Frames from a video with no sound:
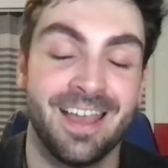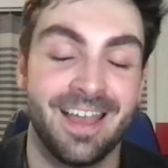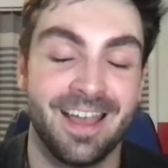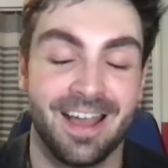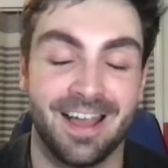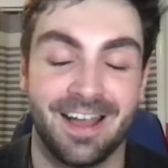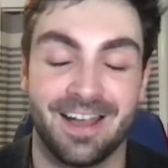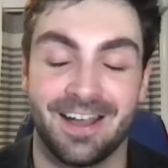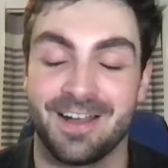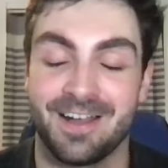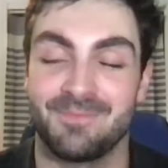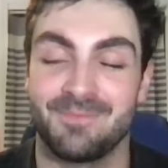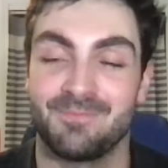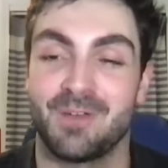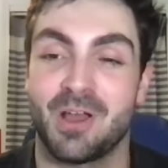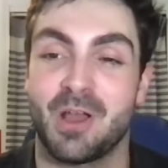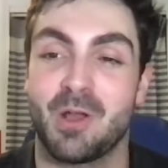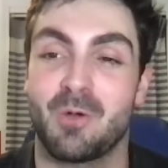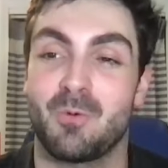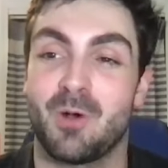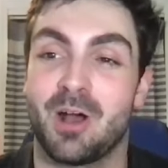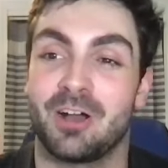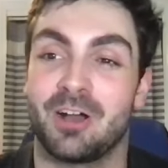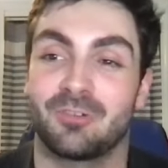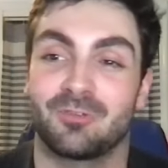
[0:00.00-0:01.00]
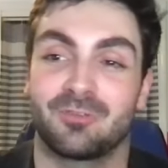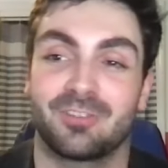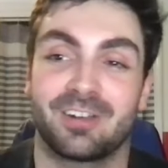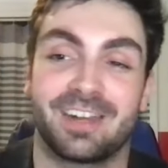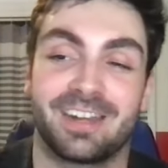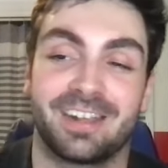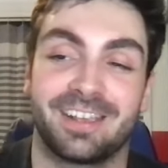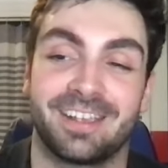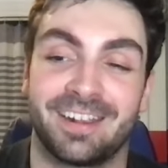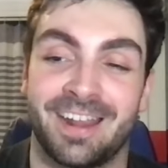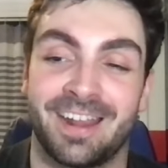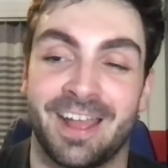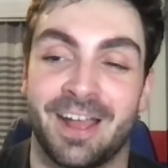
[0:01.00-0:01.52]
um, while
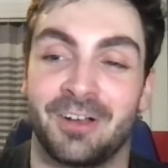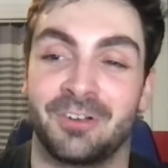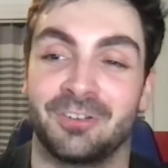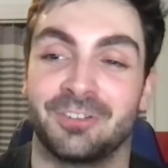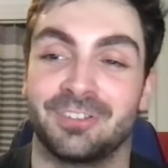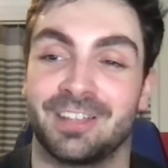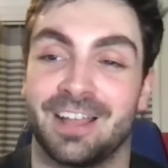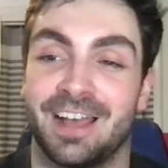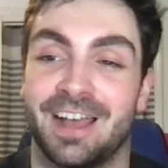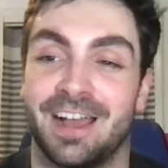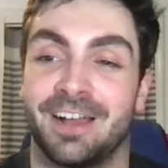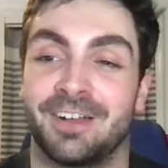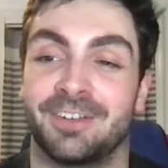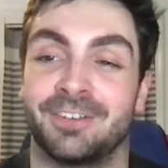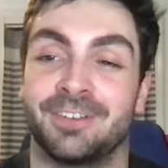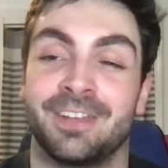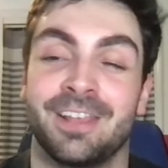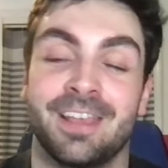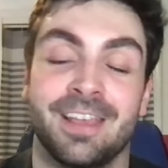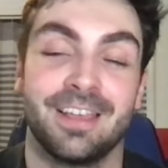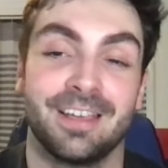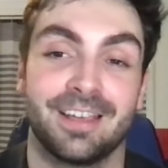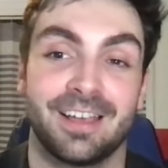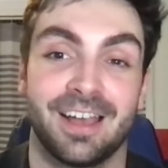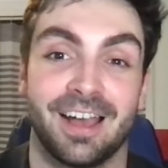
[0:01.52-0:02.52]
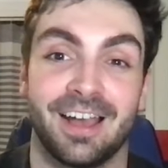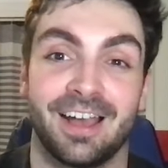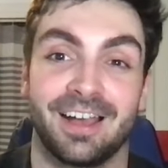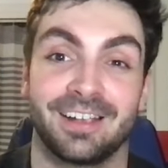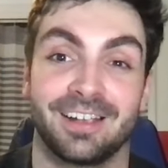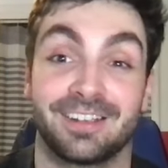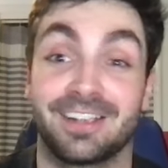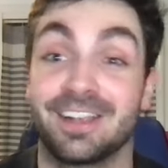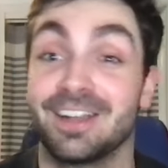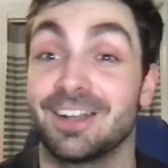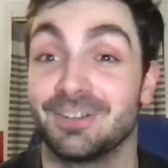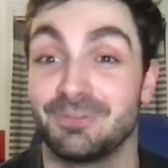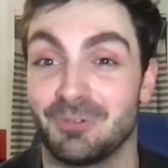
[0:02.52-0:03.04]
reading it out loud. Uh,
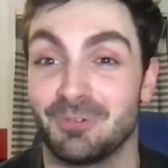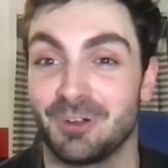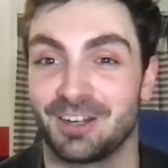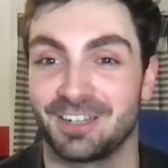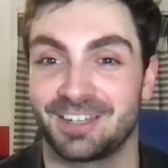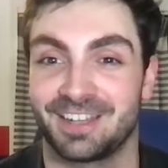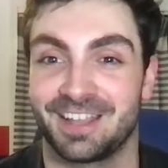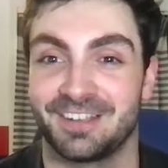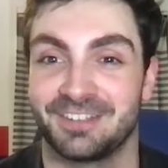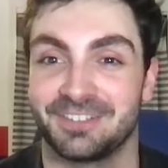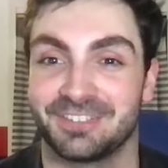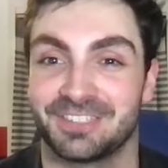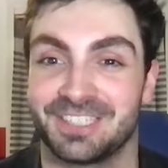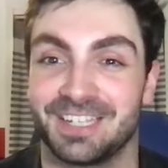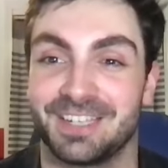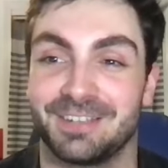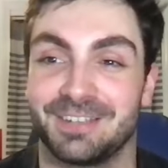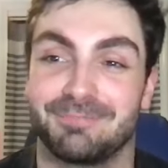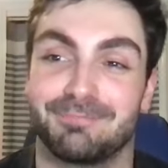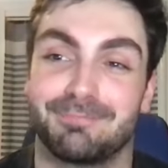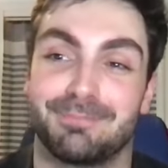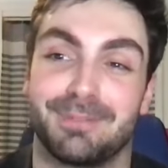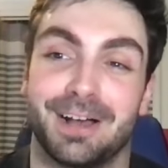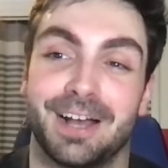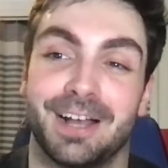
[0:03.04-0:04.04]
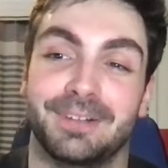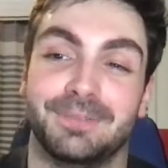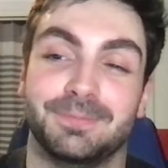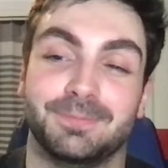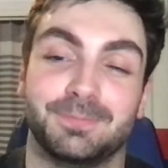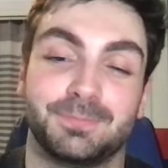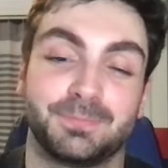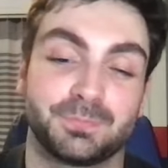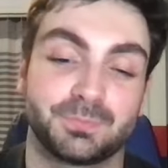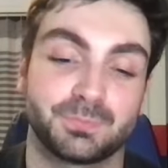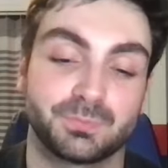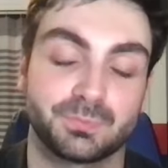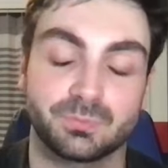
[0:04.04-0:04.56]
good one, Kelsey. But
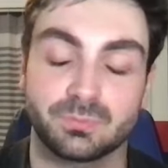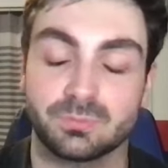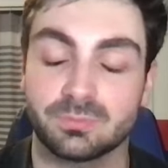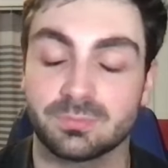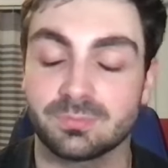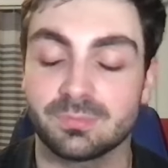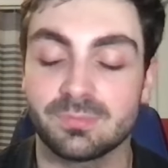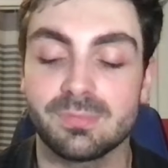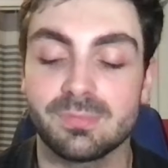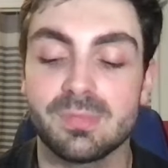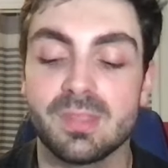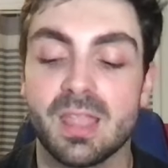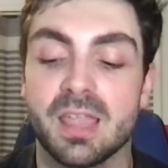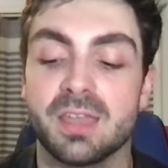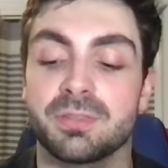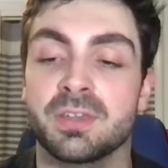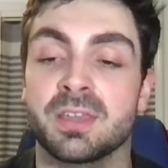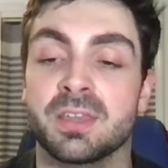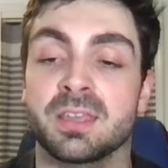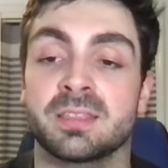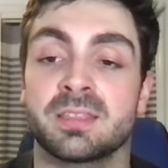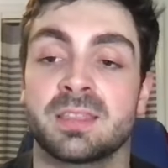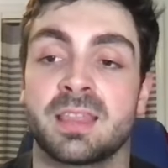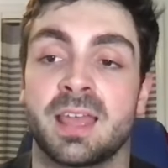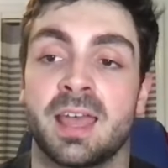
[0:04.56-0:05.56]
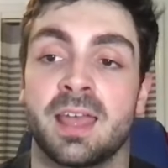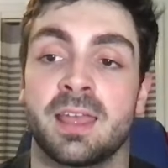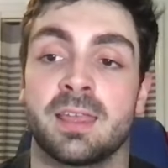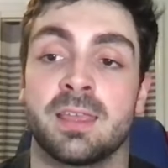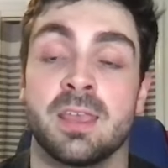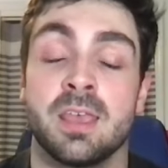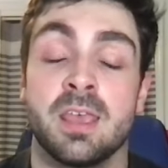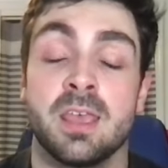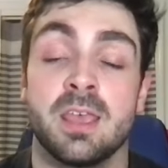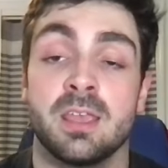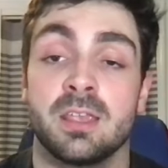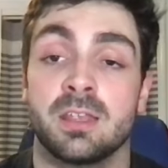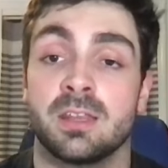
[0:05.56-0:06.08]
I think that
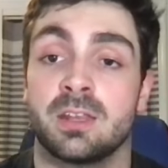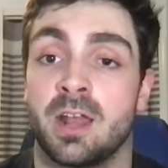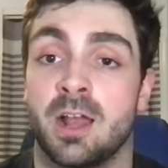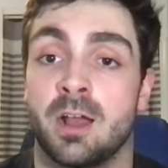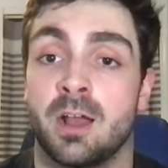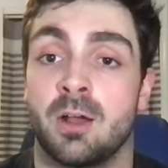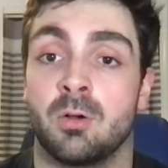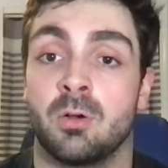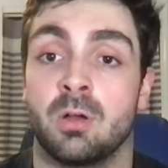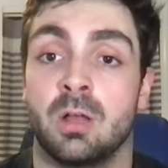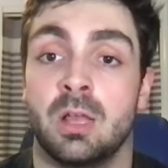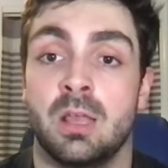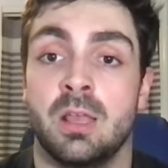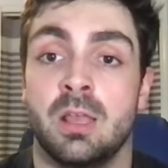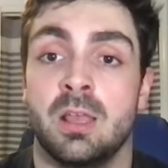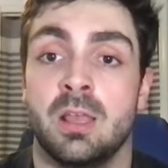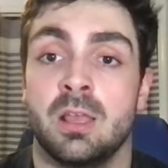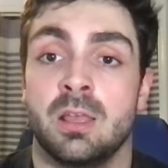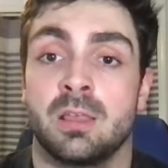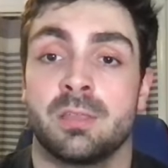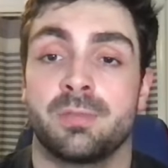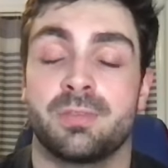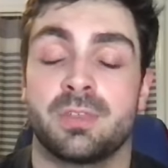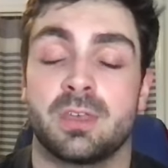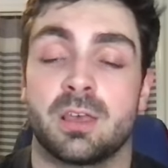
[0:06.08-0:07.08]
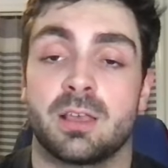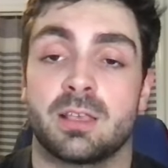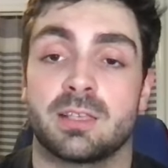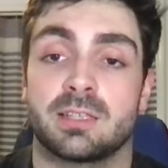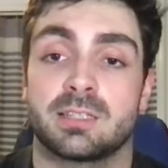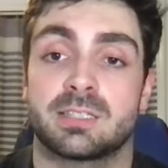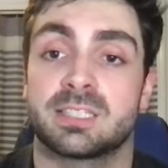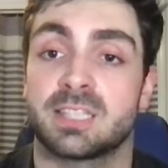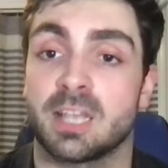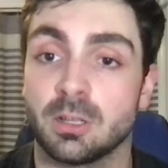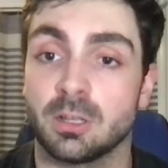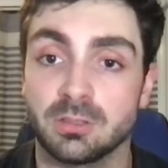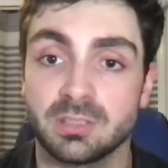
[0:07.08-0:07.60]
you know the
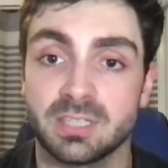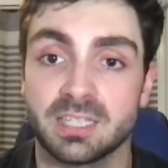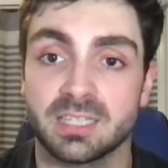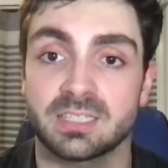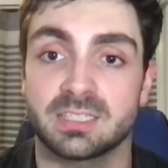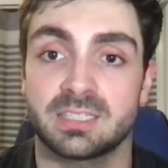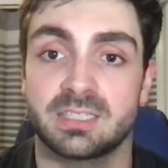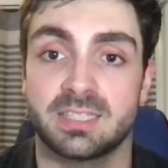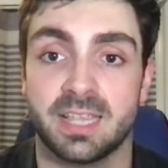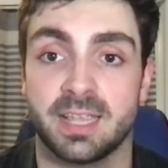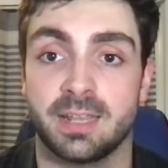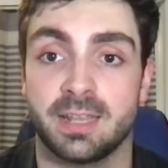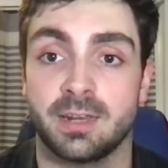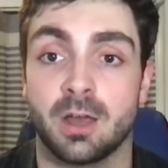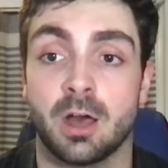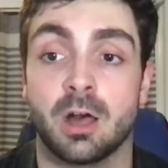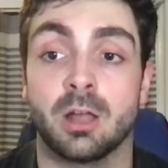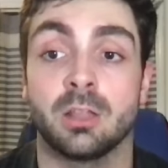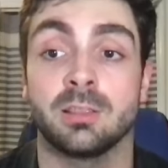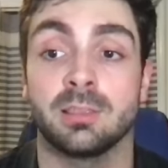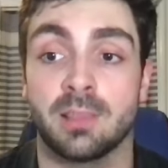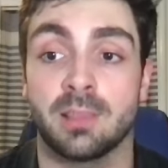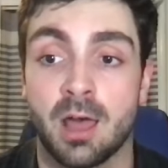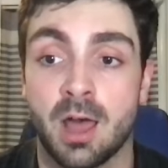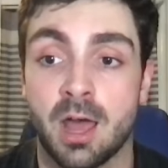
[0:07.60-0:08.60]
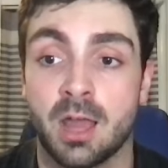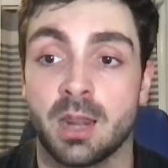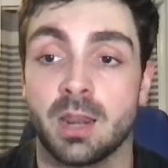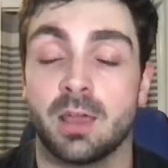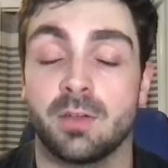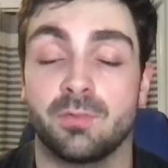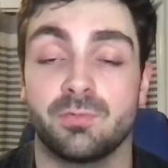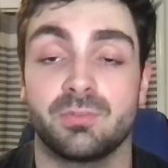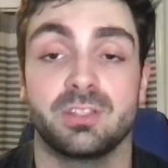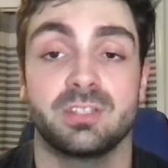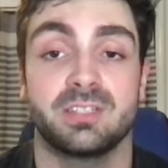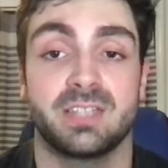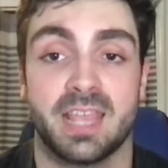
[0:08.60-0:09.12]
Celtics did a lot
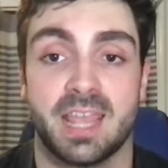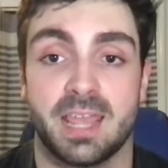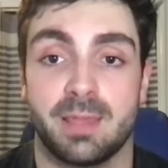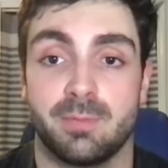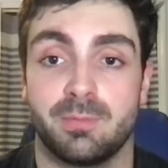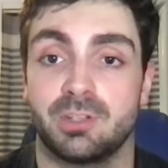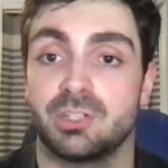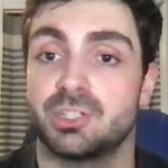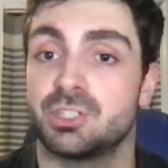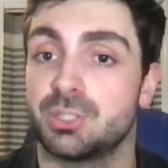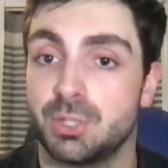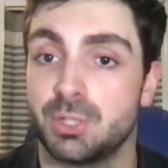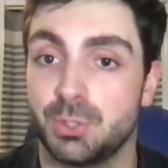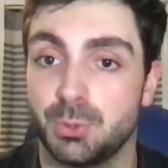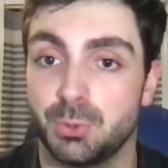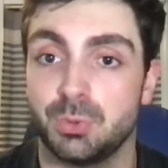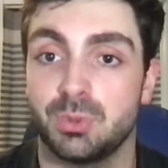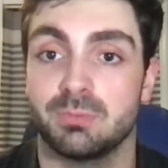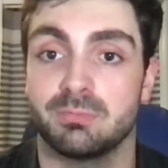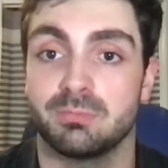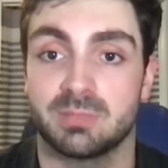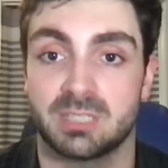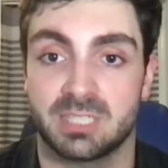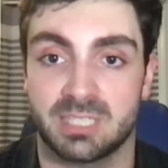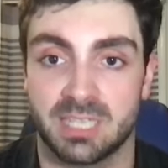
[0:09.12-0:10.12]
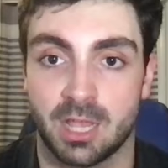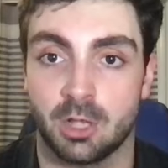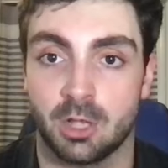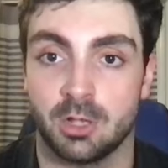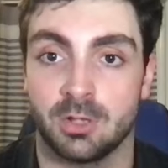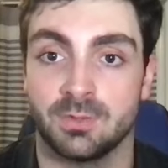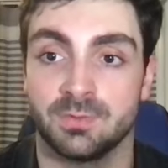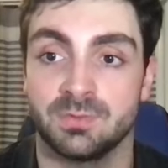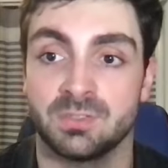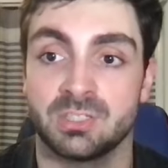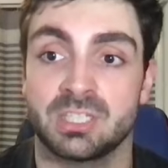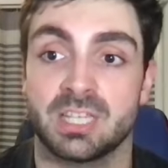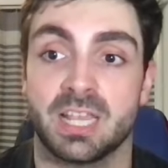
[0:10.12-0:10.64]
of the damage to
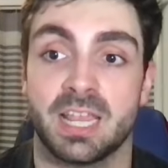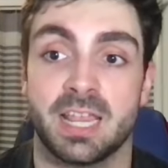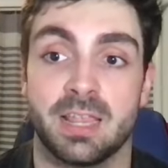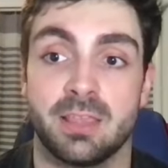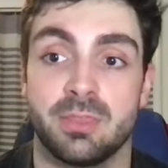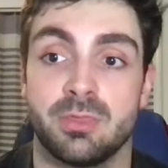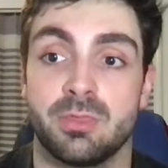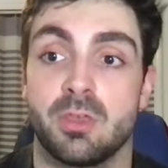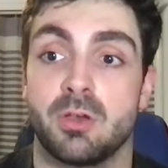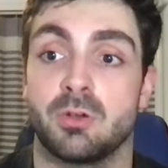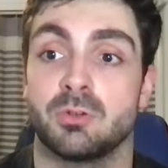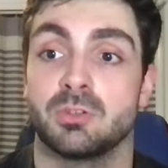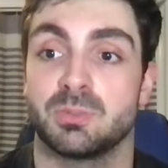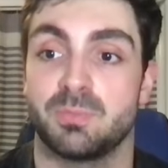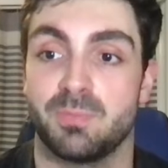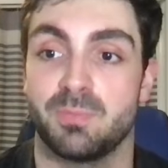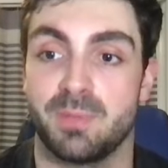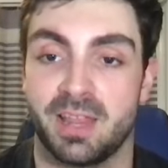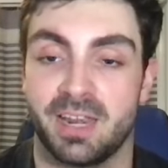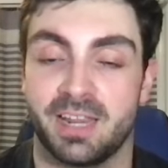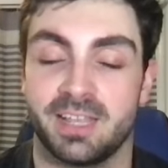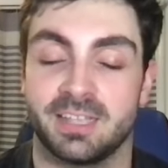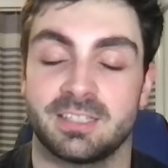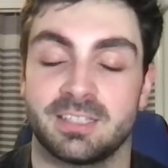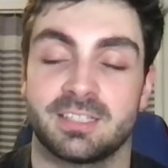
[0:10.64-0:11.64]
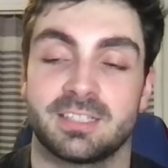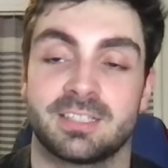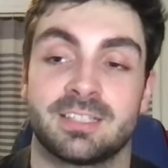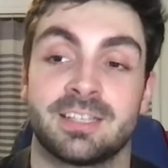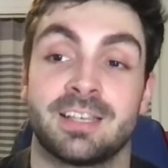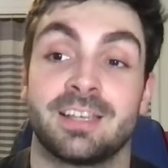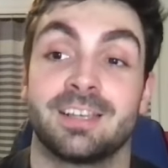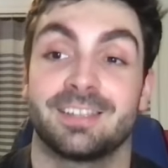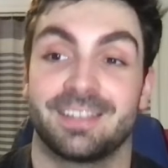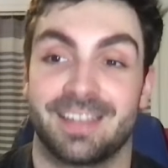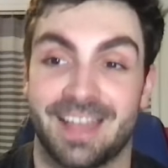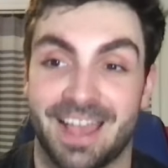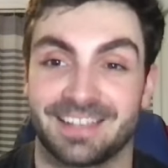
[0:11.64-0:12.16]
themselves in those minutes.
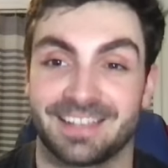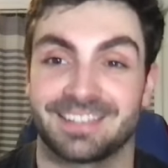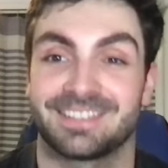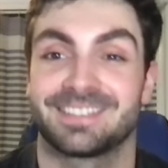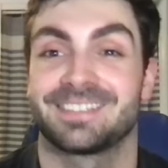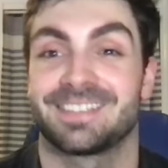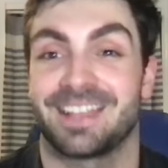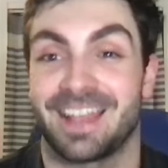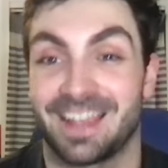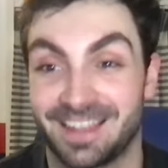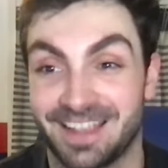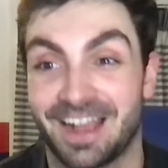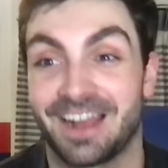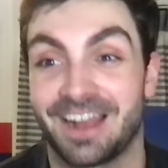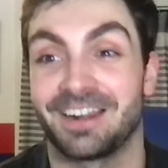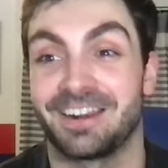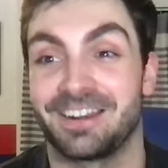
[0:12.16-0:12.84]
Yes, I got